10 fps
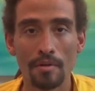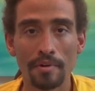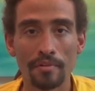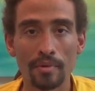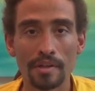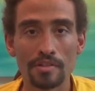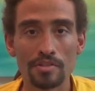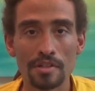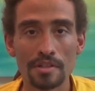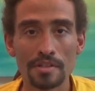But if we can
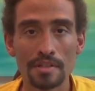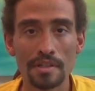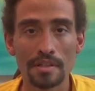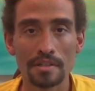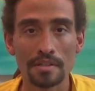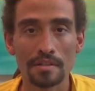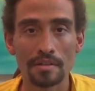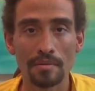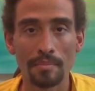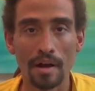just get
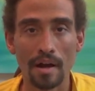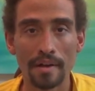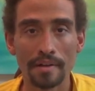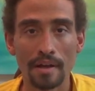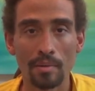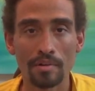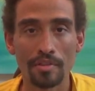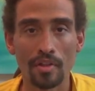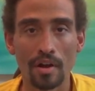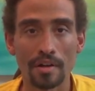behind our
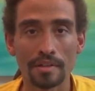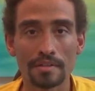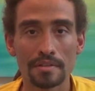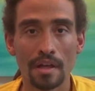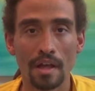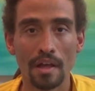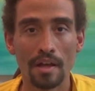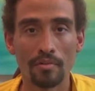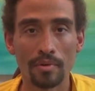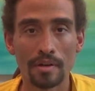thoughts,
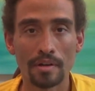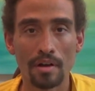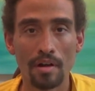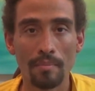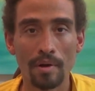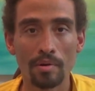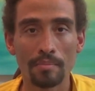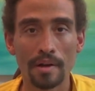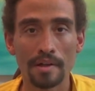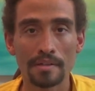if we can calm our
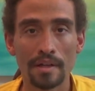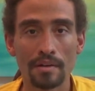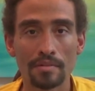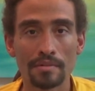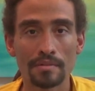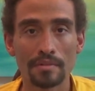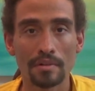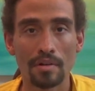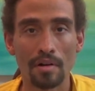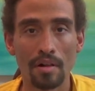mind down,
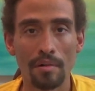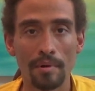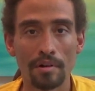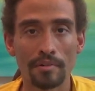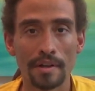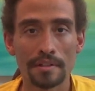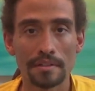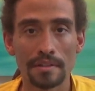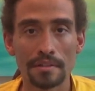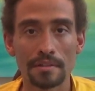calm our
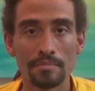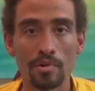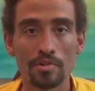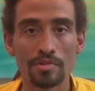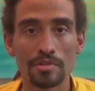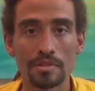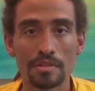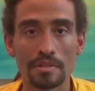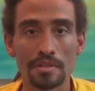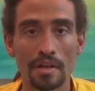restless emotions
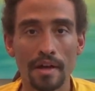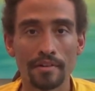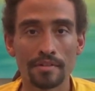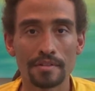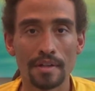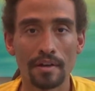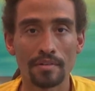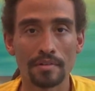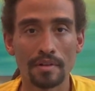and desires down,